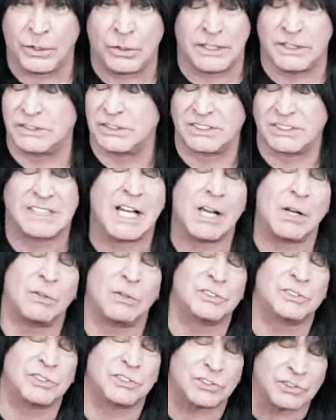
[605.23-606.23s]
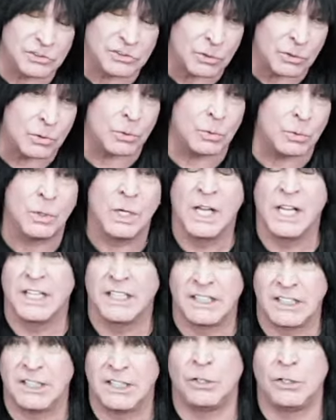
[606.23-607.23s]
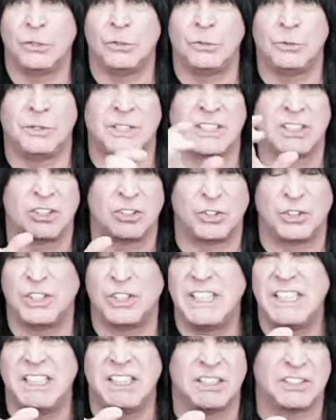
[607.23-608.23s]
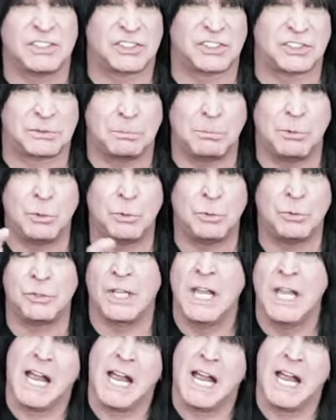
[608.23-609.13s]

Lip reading: It sounds so killer and clean and smooth.